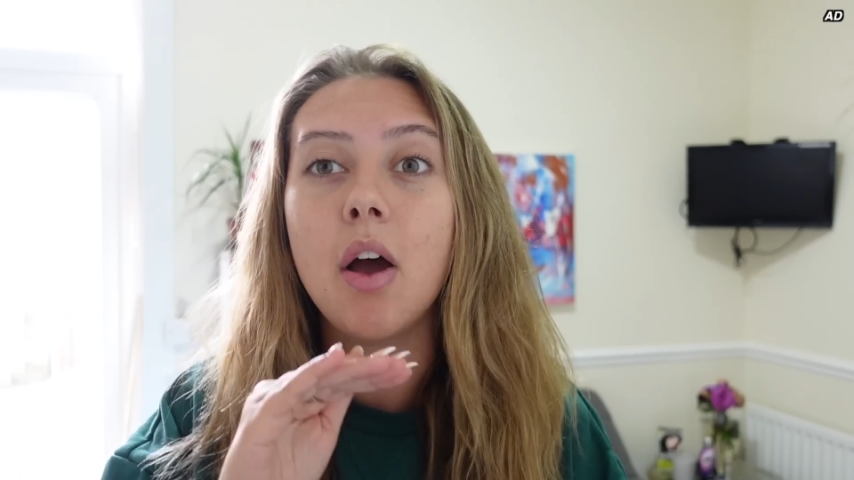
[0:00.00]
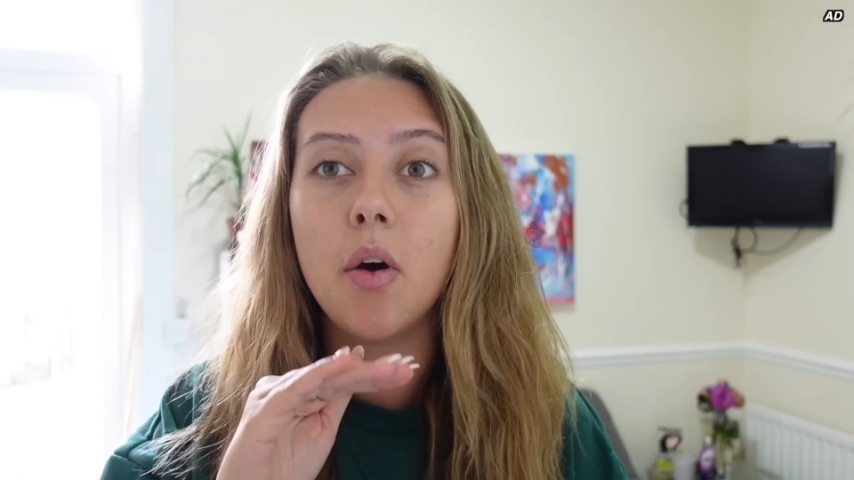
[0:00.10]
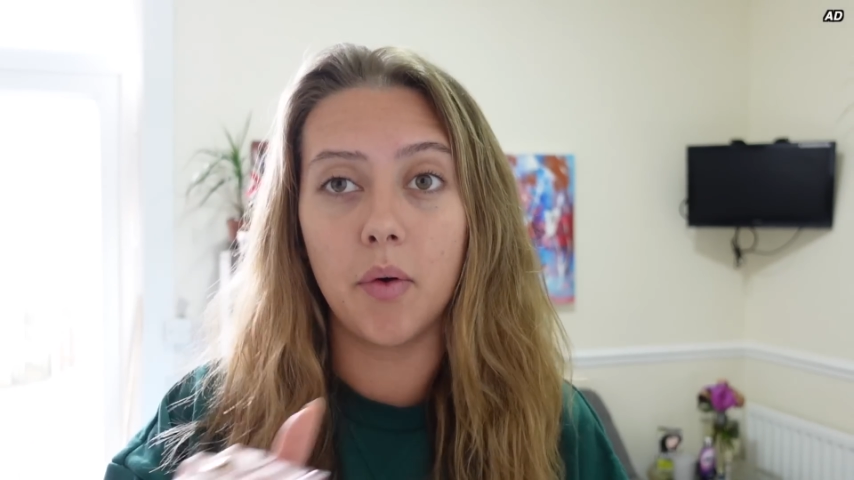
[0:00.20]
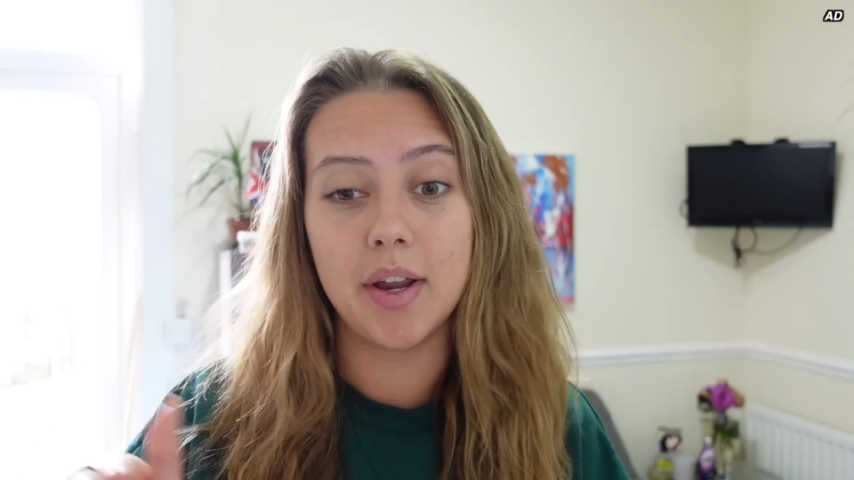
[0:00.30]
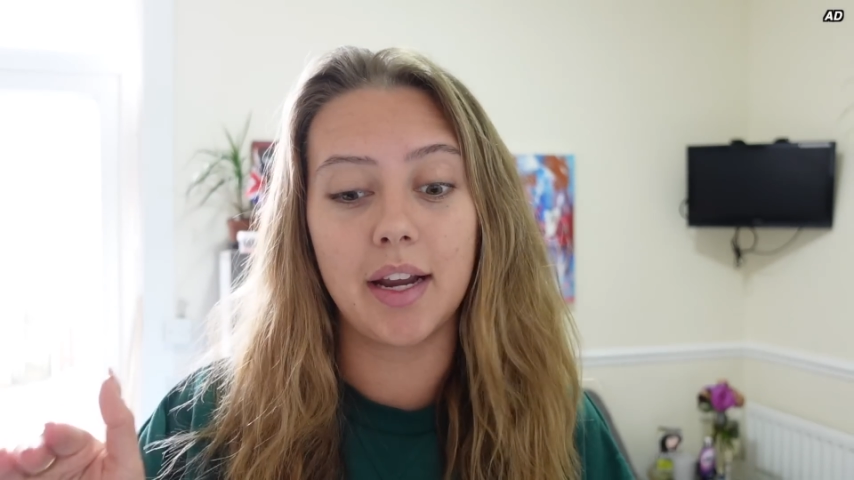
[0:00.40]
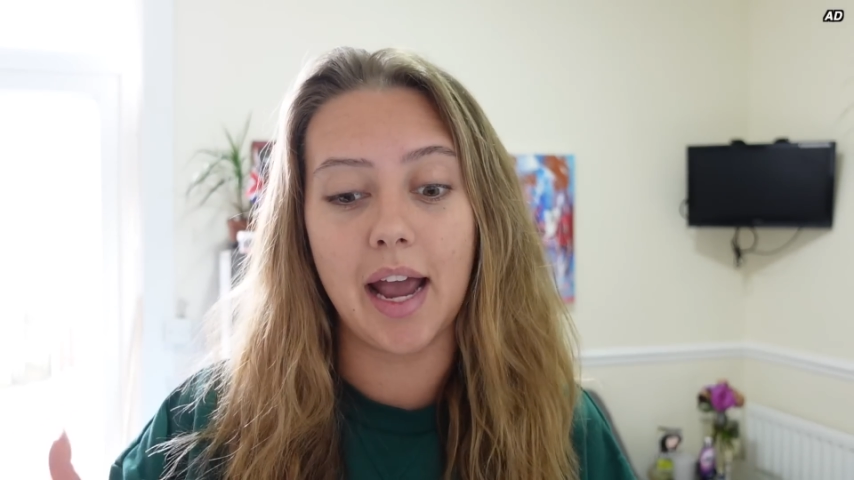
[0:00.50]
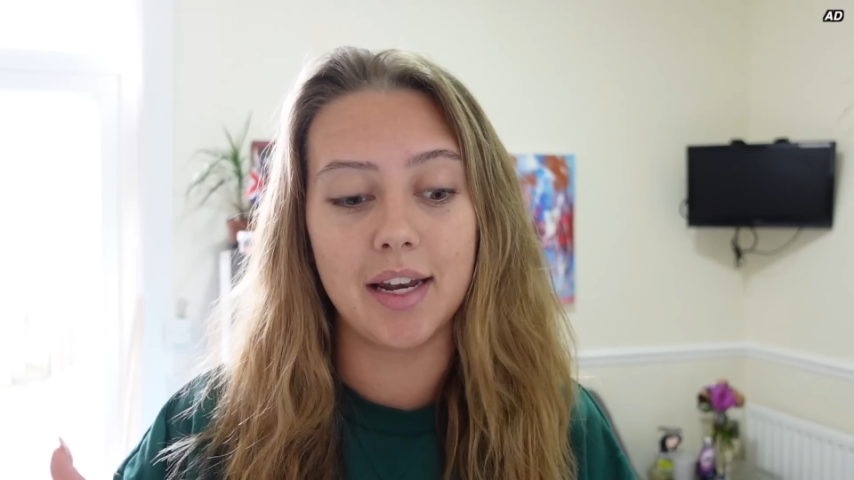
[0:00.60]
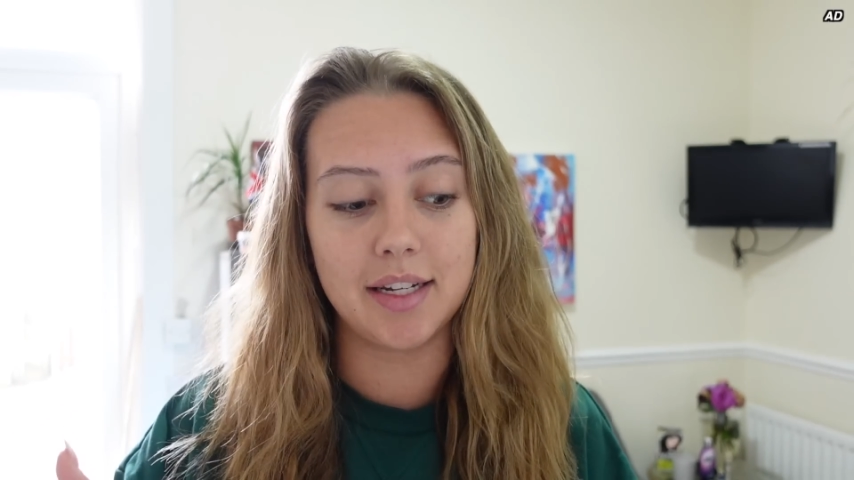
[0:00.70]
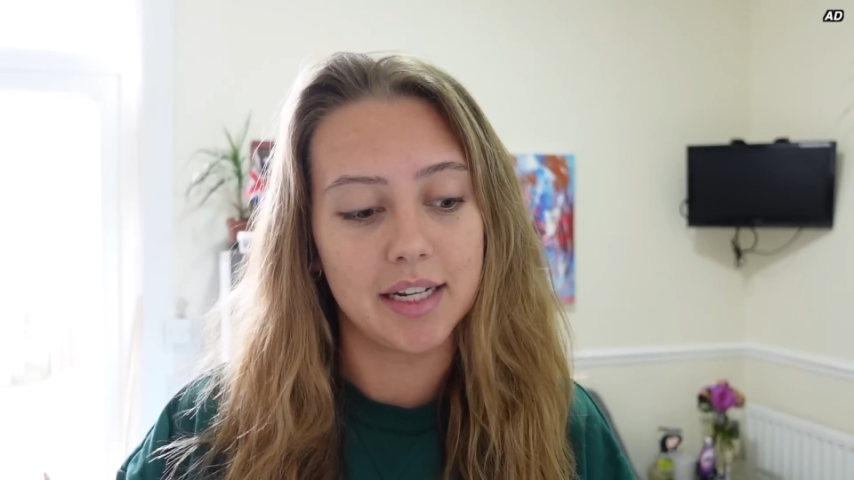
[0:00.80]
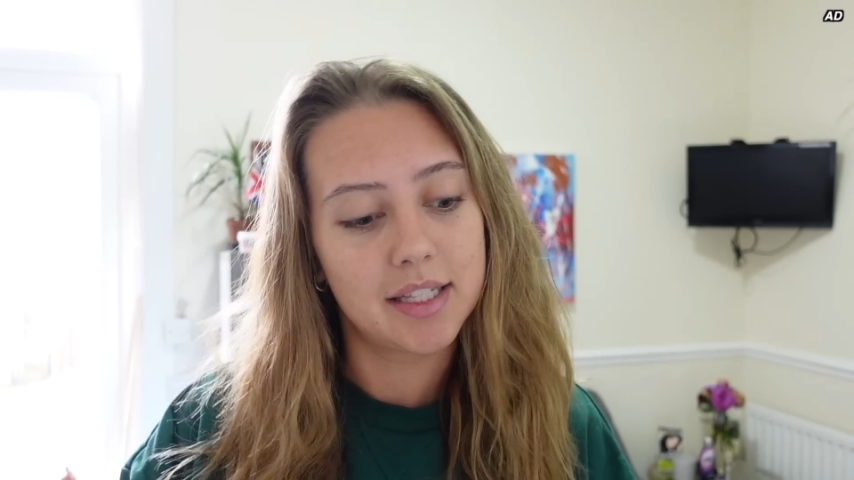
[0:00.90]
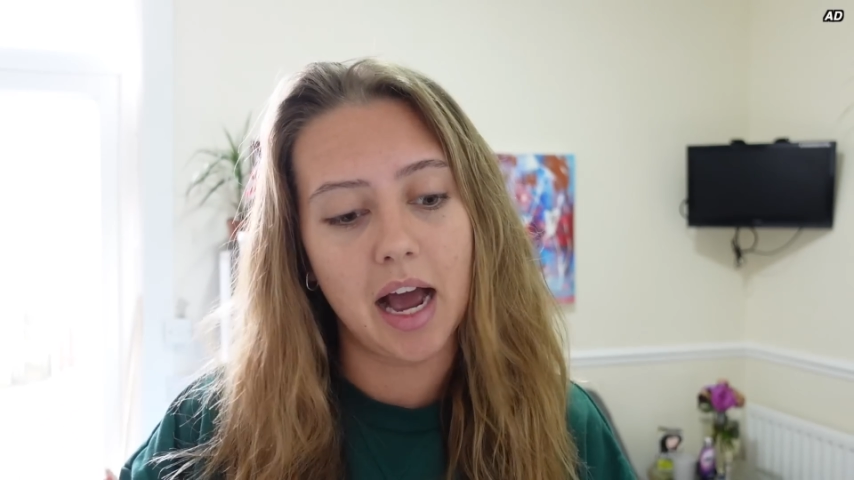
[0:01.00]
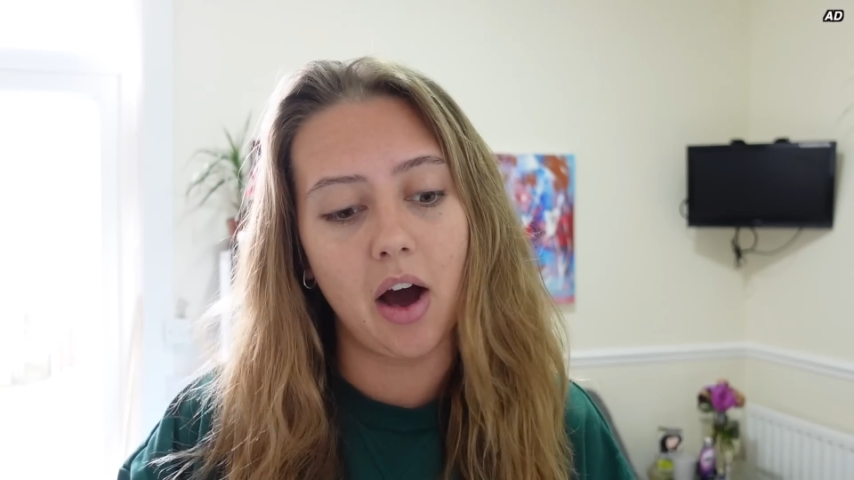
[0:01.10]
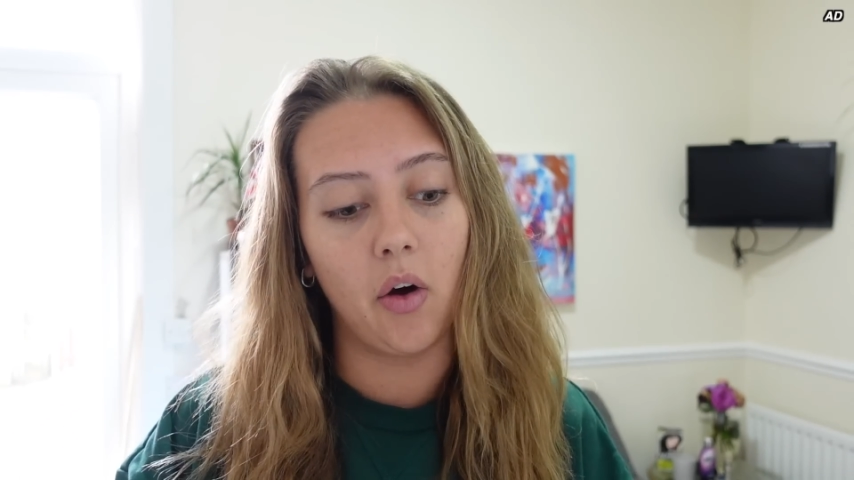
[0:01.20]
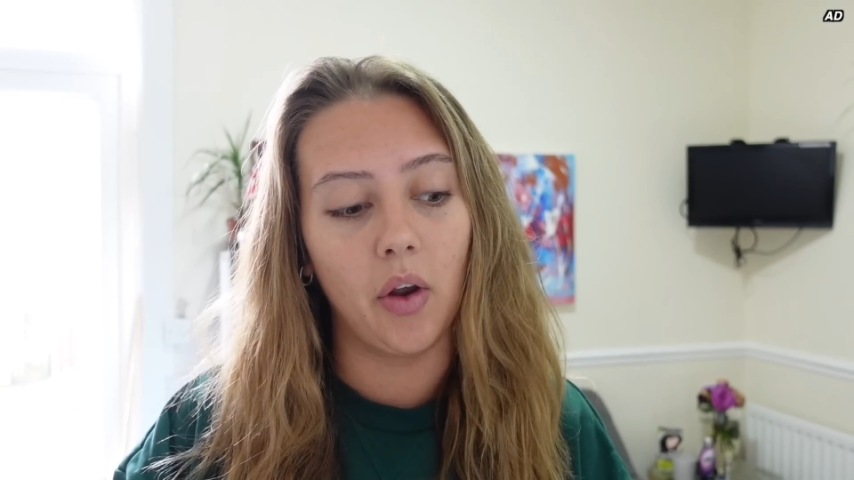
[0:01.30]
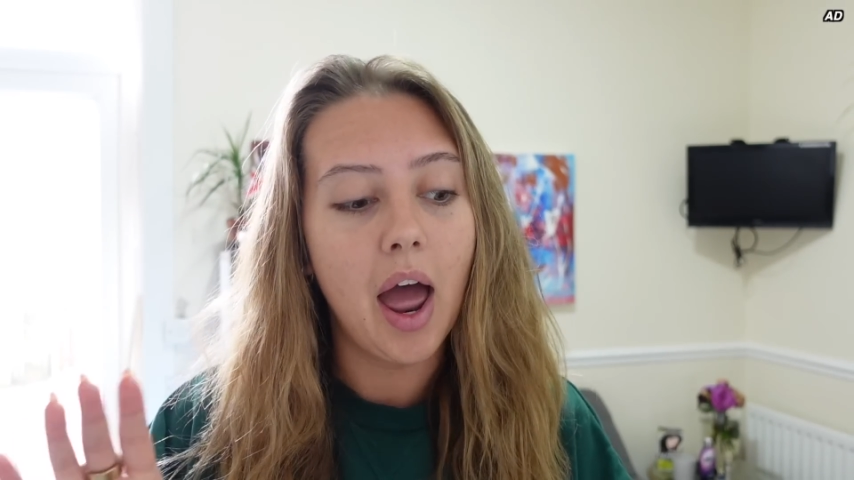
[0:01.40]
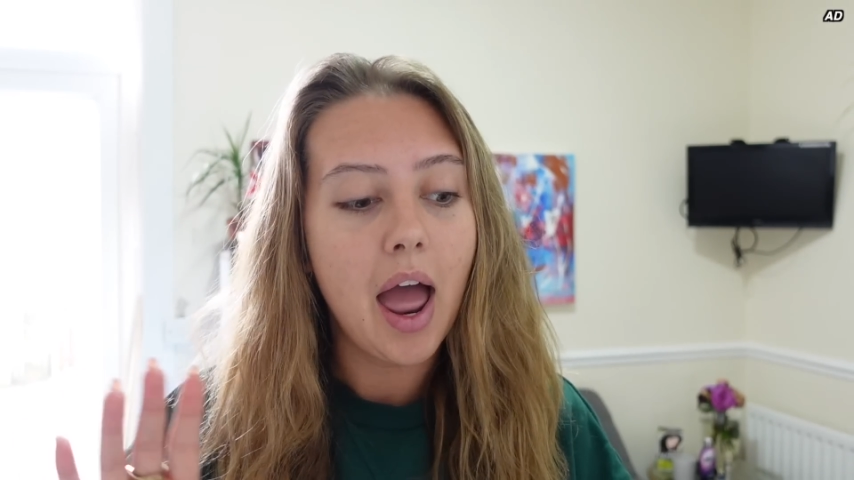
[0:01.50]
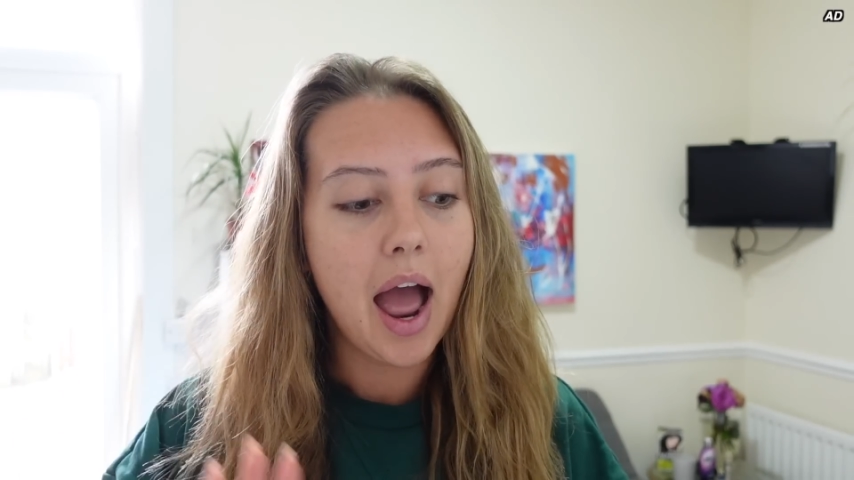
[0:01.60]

where you're getting a discount.